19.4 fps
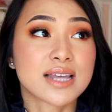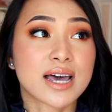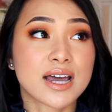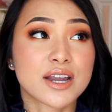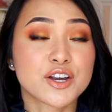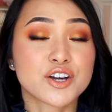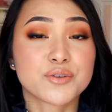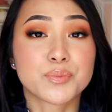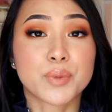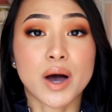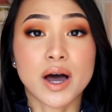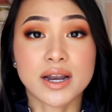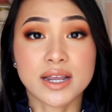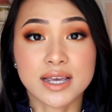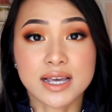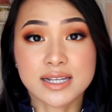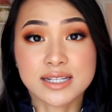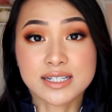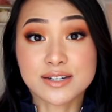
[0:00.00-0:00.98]
that your body
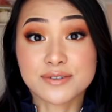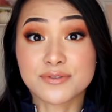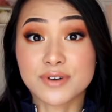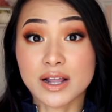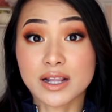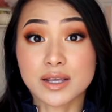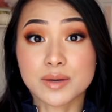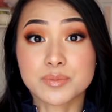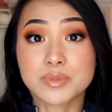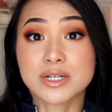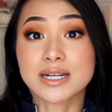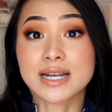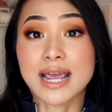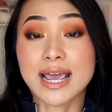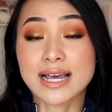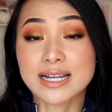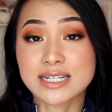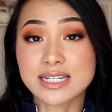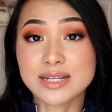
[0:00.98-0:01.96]
has developed an
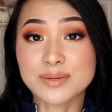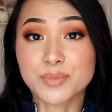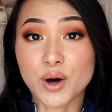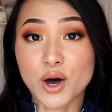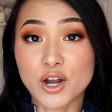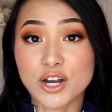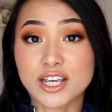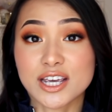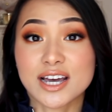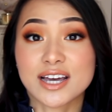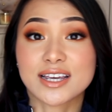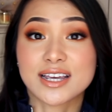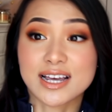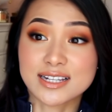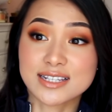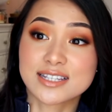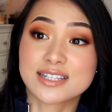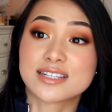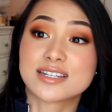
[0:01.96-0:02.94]
antibody
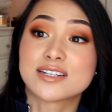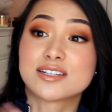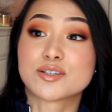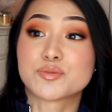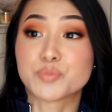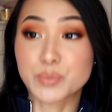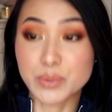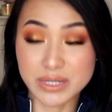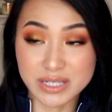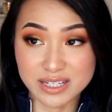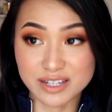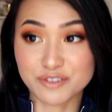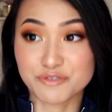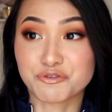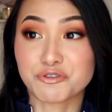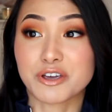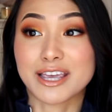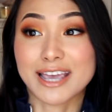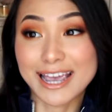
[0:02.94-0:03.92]
against a
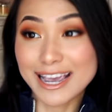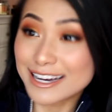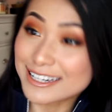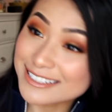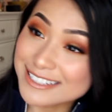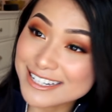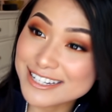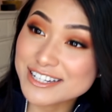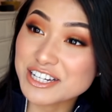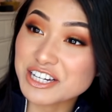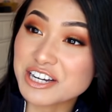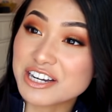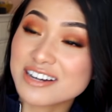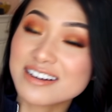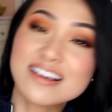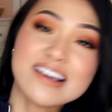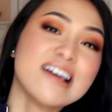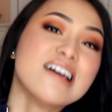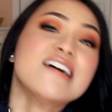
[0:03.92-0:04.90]
specific
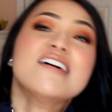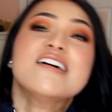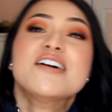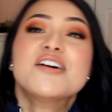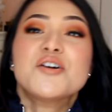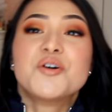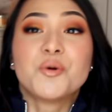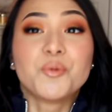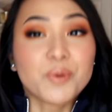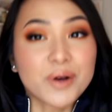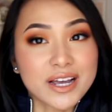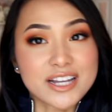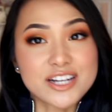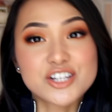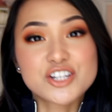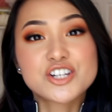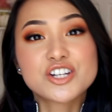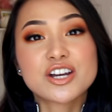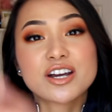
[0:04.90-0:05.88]
antigen,
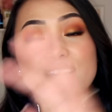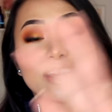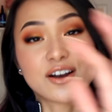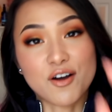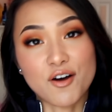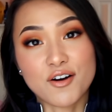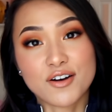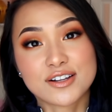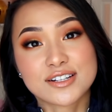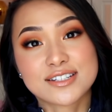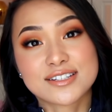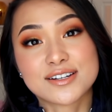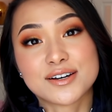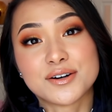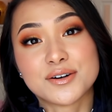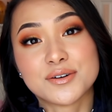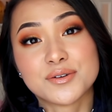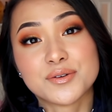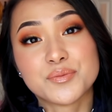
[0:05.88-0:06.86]
which can
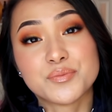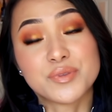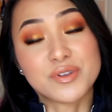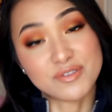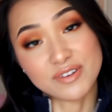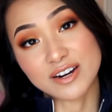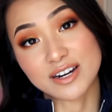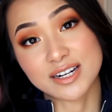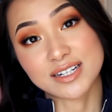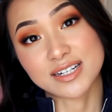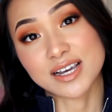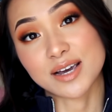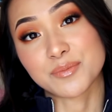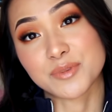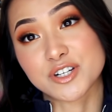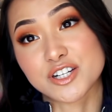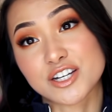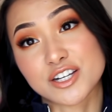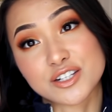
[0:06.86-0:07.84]
also be very
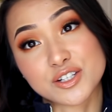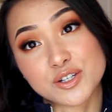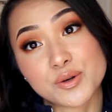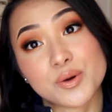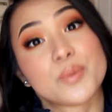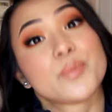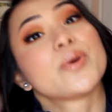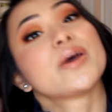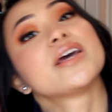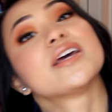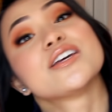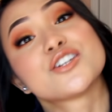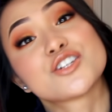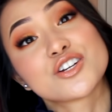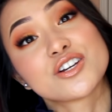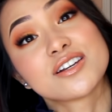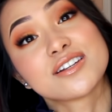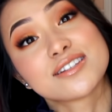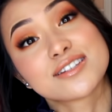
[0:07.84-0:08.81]
damaging to a
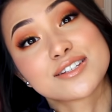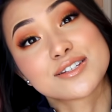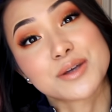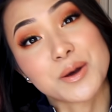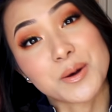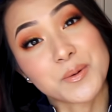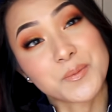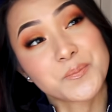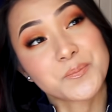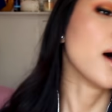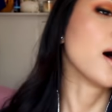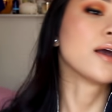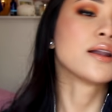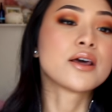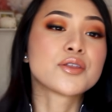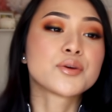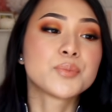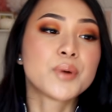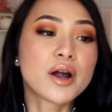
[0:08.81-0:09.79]
patient. So
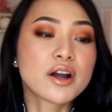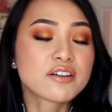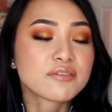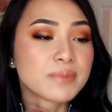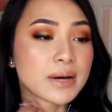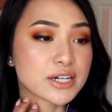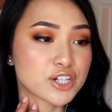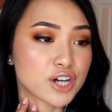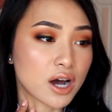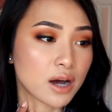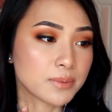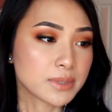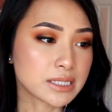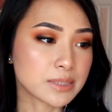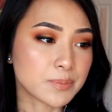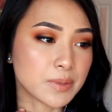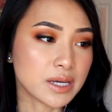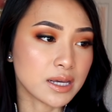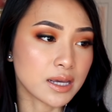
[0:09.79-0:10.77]
another part of my job
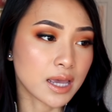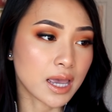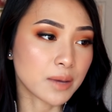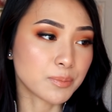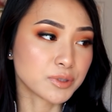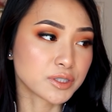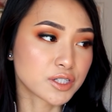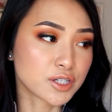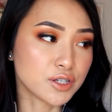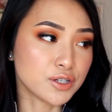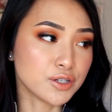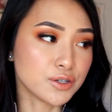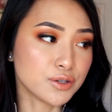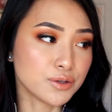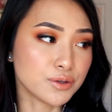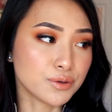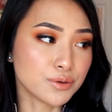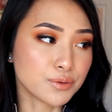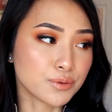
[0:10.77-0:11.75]
is being able to
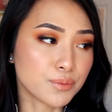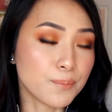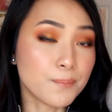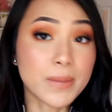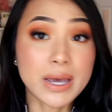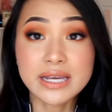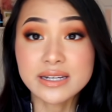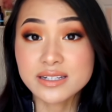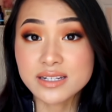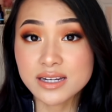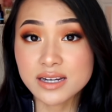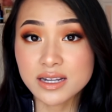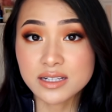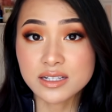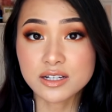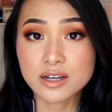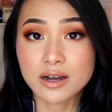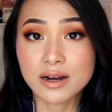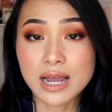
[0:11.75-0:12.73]
do
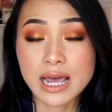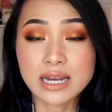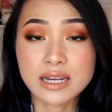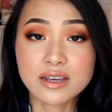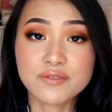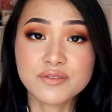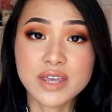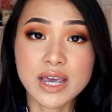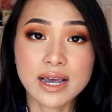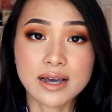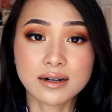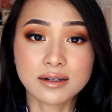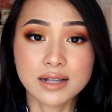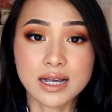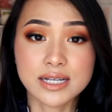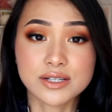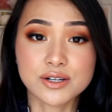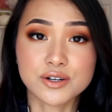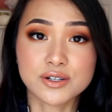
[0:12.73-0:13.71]
maintenance on any of the
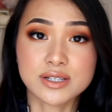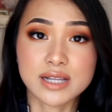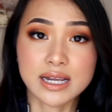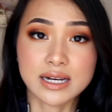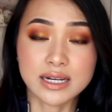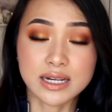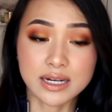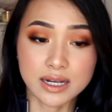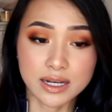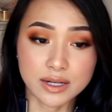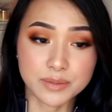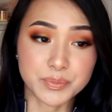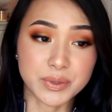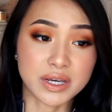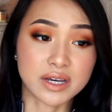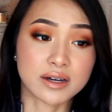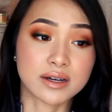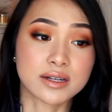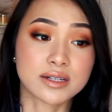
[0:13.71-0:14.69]
analyzers that need it,
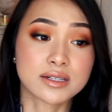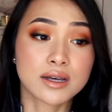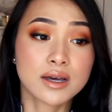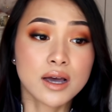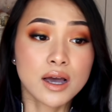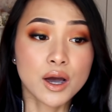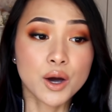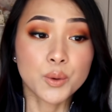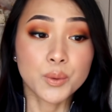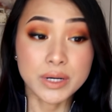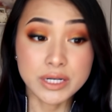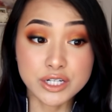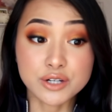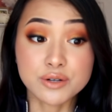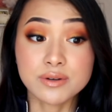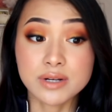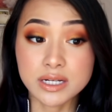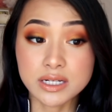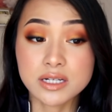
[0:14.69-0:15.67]
because we
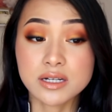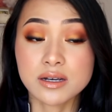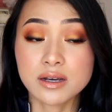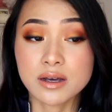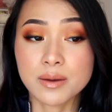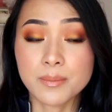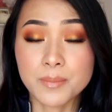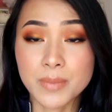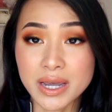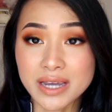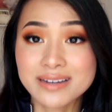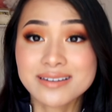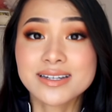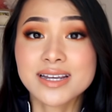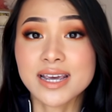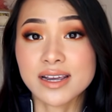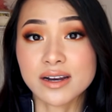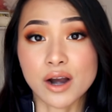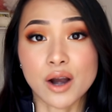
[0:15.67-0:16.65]
do need to
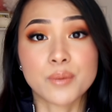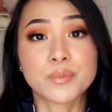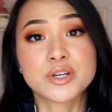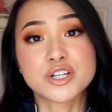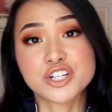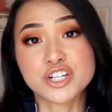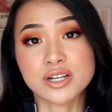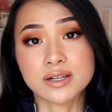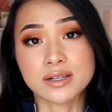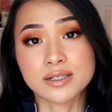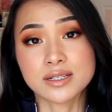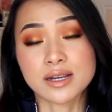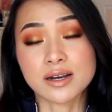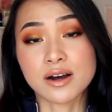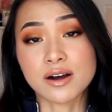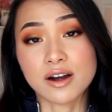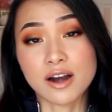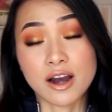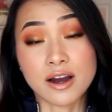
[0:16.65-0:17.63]
maintain our machines
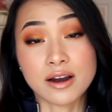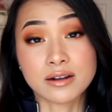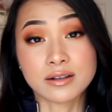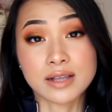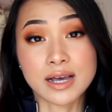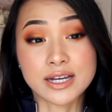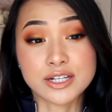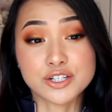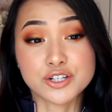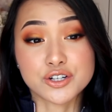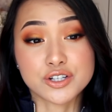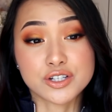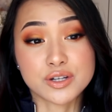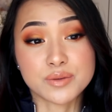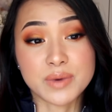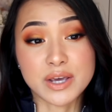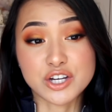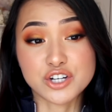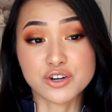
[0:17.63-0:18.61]
and our analyzers
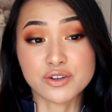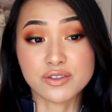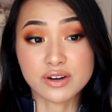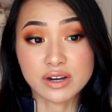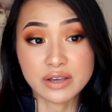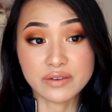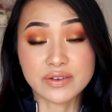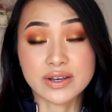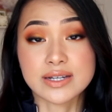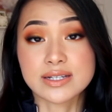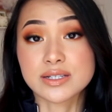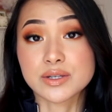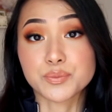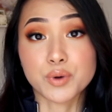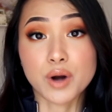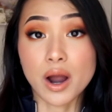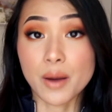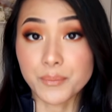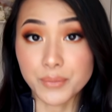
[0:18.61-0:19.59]
to make sure they're giving us the
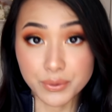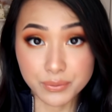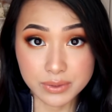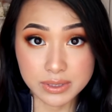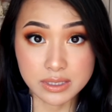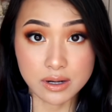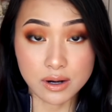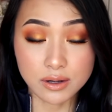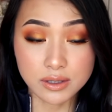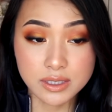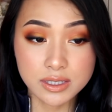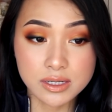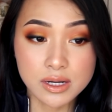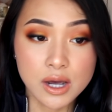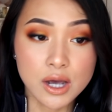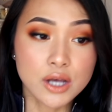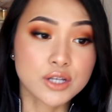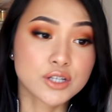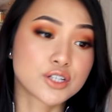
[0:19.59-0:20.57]
proper results.
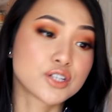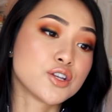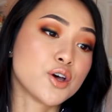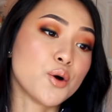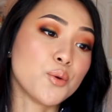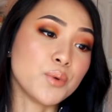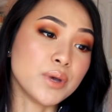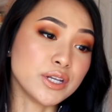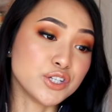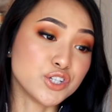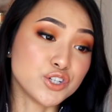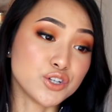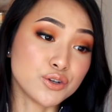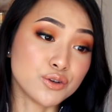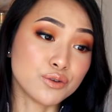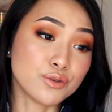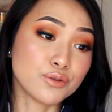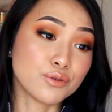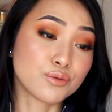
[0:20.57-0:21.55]
So we
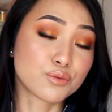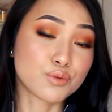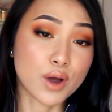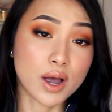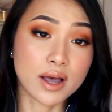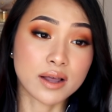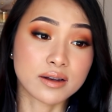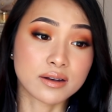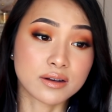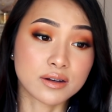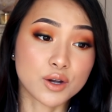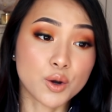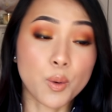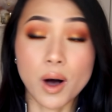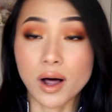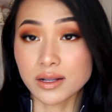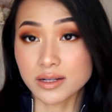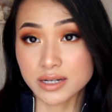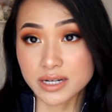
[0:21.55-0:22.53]
do run
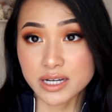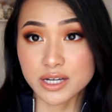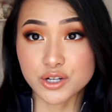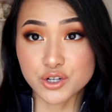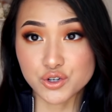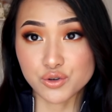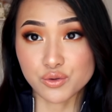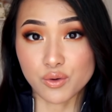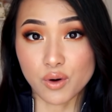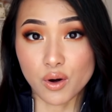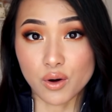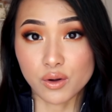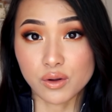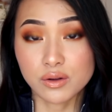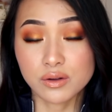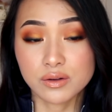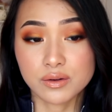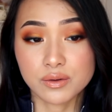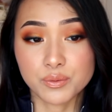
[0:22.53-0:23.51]
quality
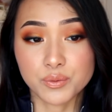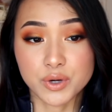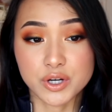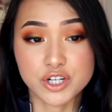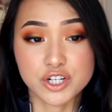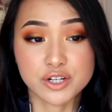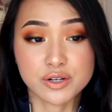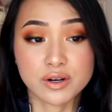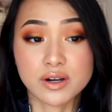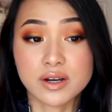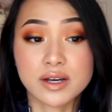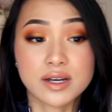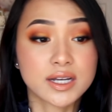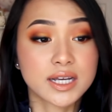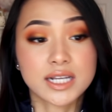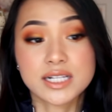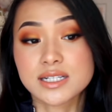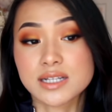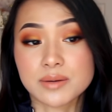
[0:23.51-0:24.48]
control, which
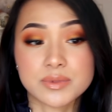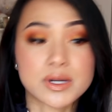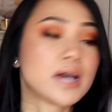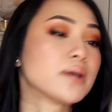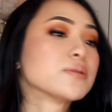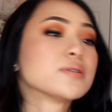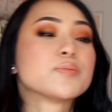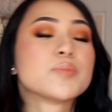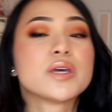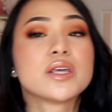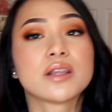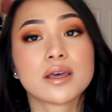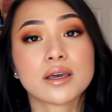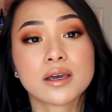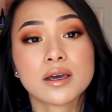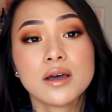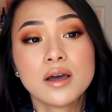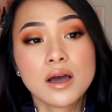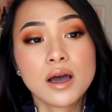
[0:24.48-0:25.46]
can sometimes be
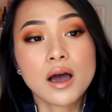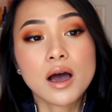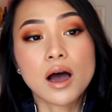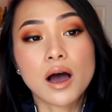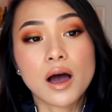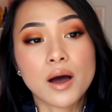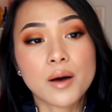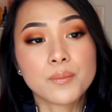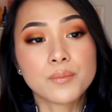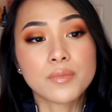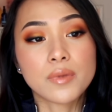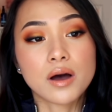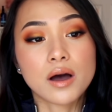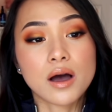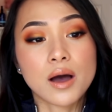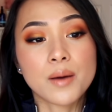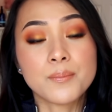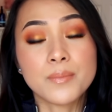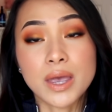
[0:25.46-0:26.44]
like
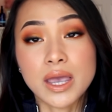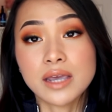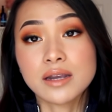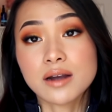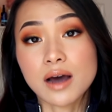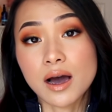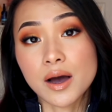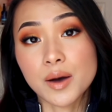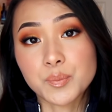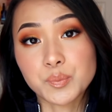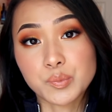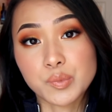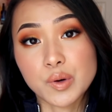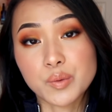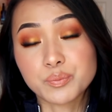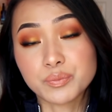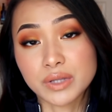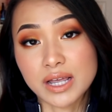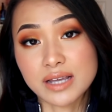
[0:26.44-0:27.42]
a made up
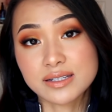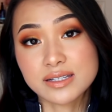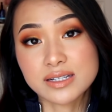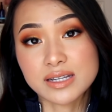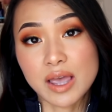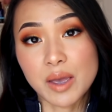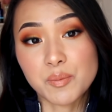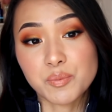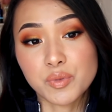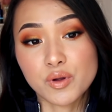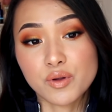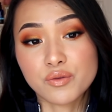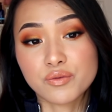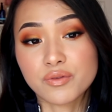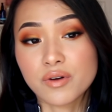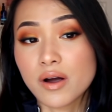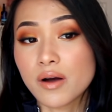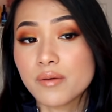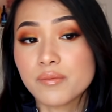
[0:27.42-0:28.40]
blood sample
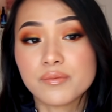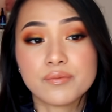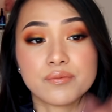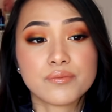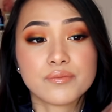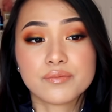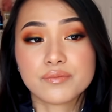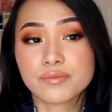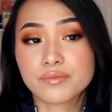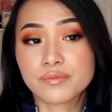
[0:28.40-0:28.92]
from